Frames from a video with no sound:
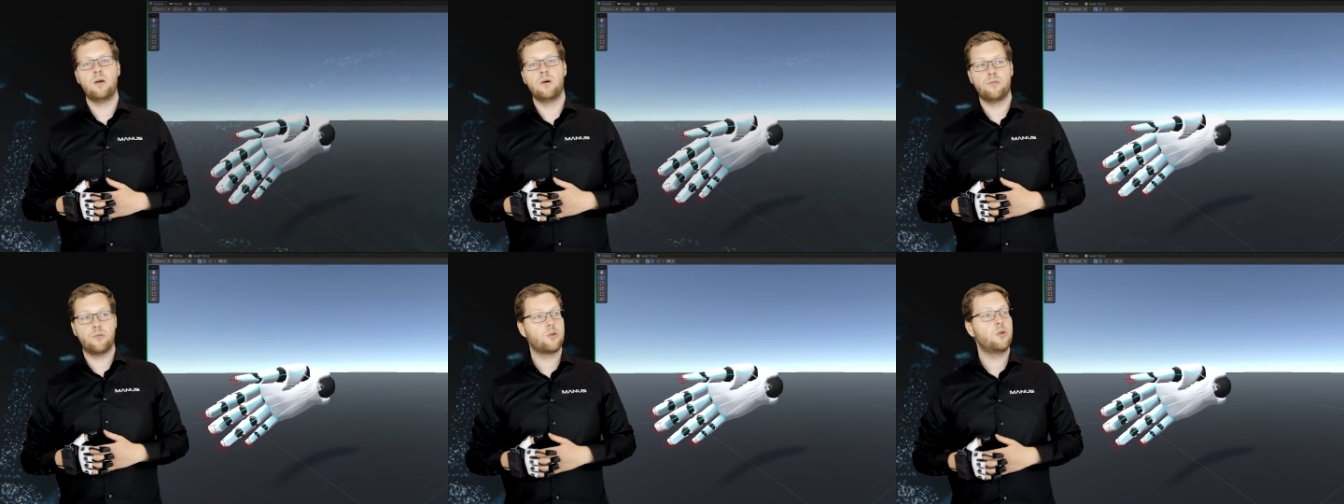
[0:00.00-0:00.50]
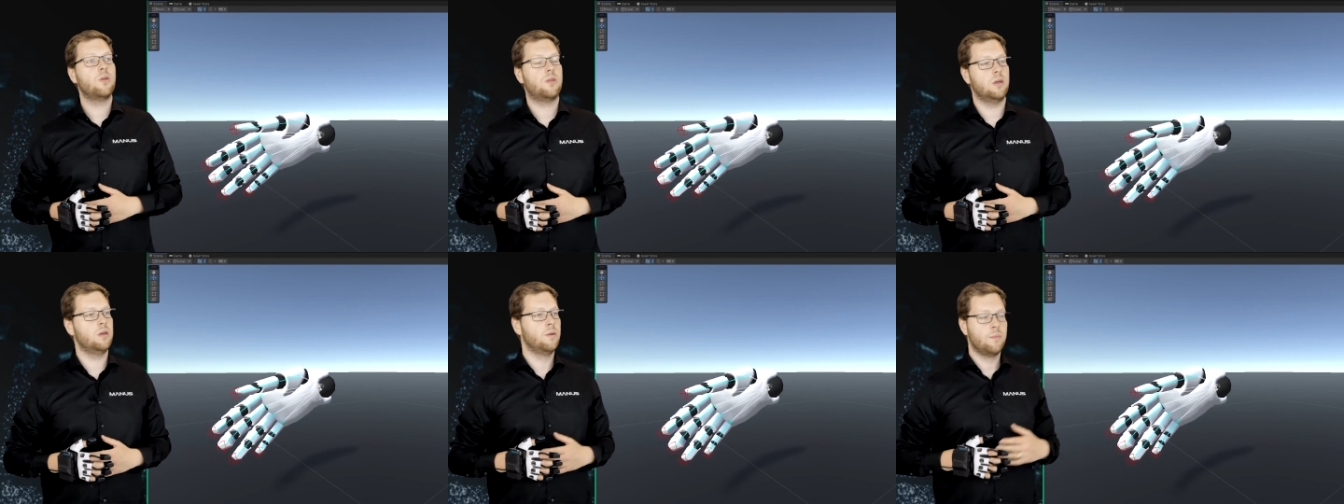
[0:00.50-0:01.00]
For
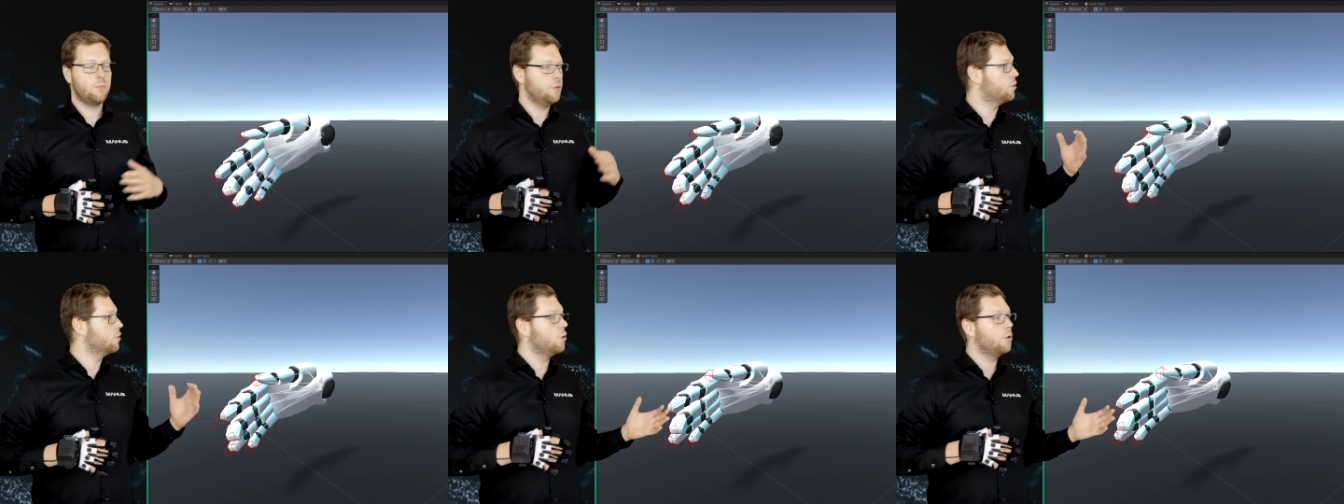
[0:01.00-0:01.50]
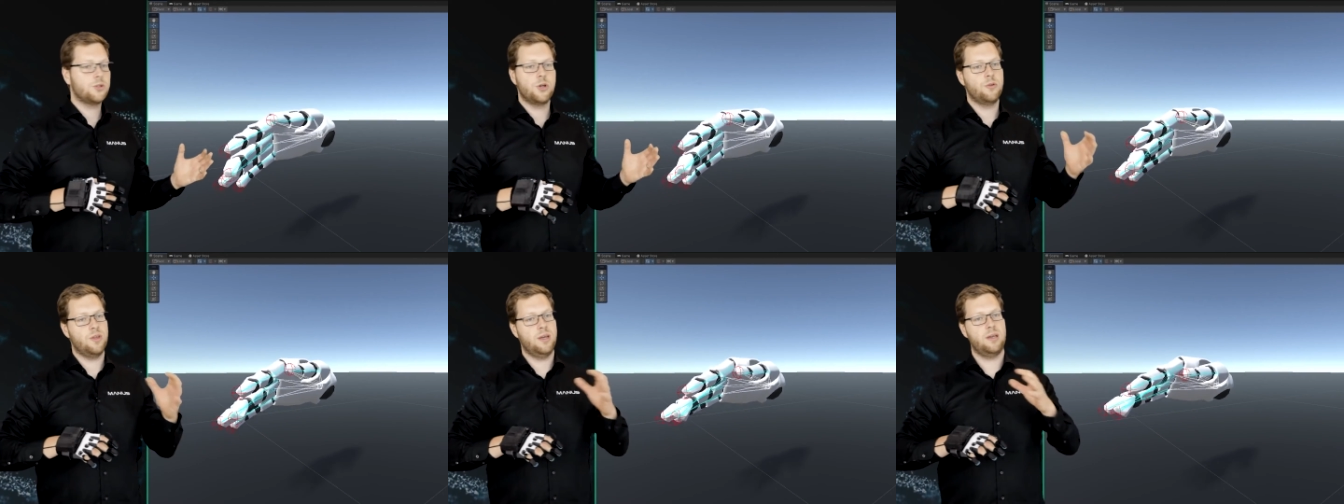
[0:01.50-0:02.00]
Unity, you can also
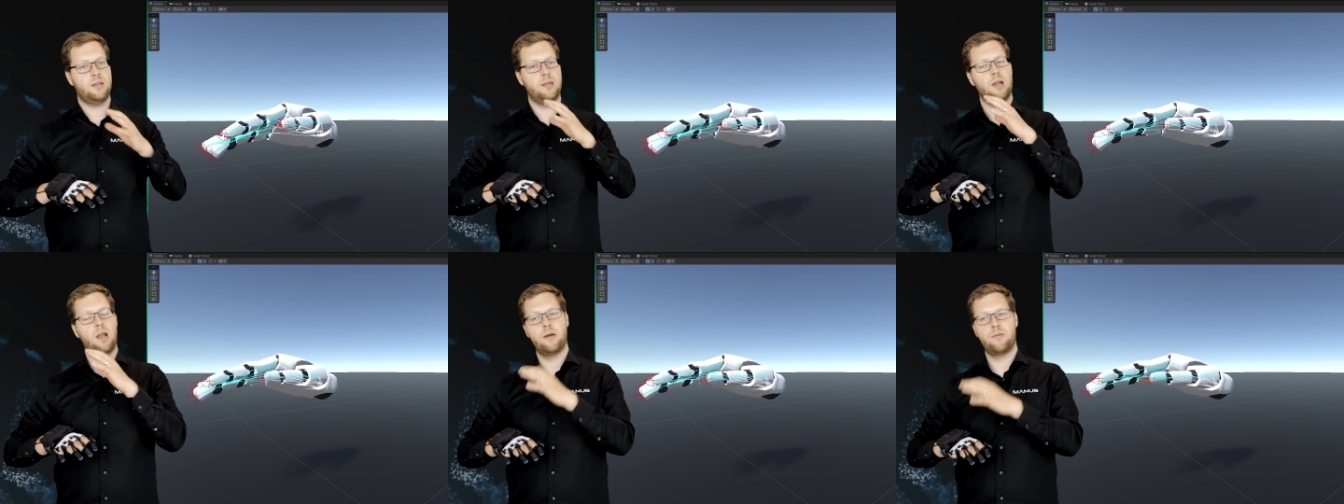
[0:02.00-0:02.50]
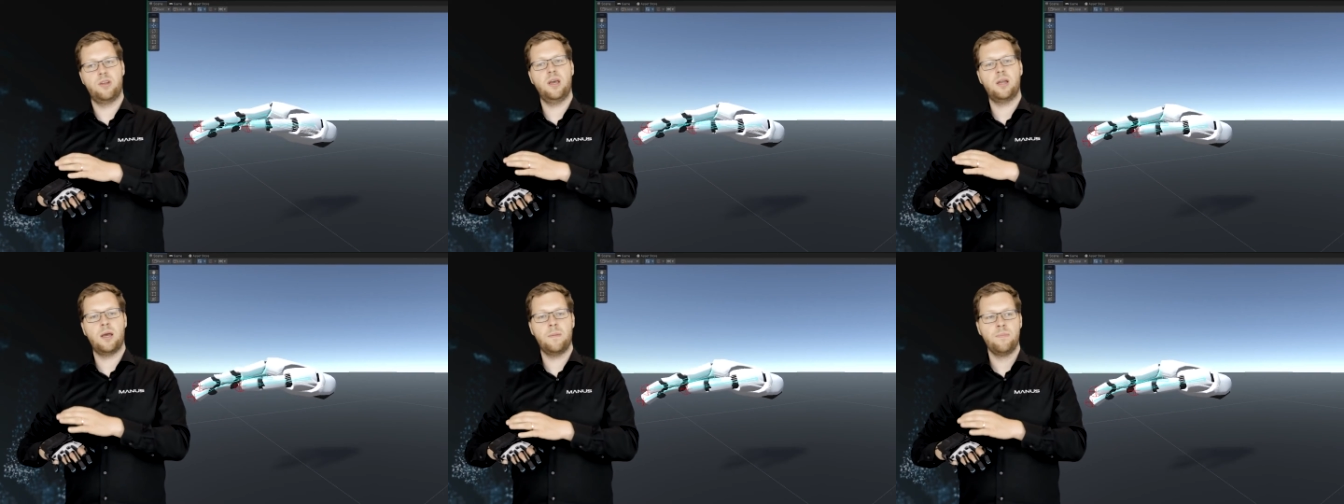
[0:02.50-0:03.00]
take the live
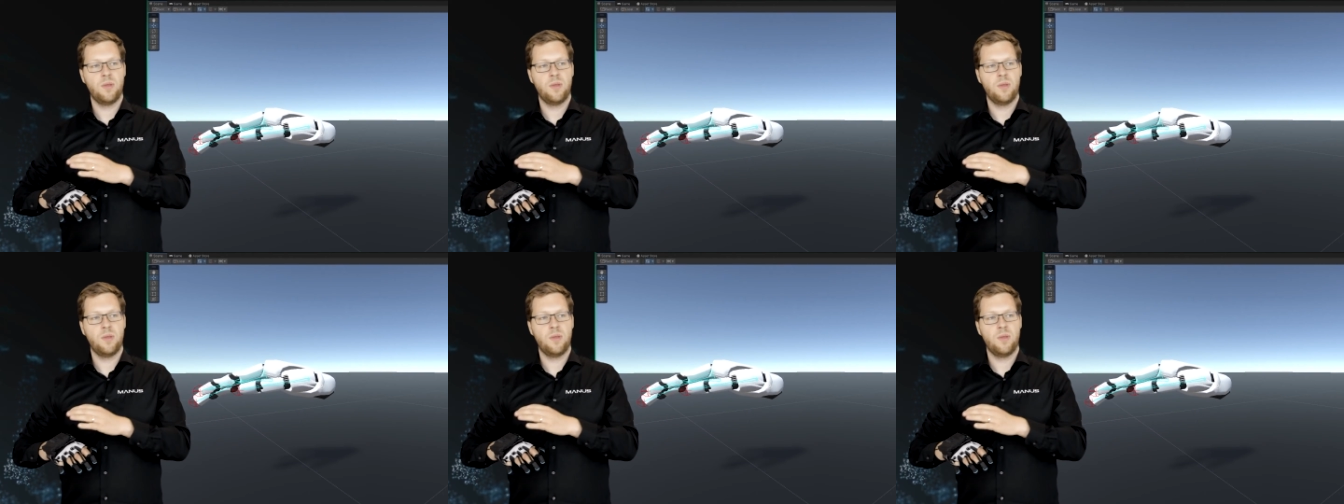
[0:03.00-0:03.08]
data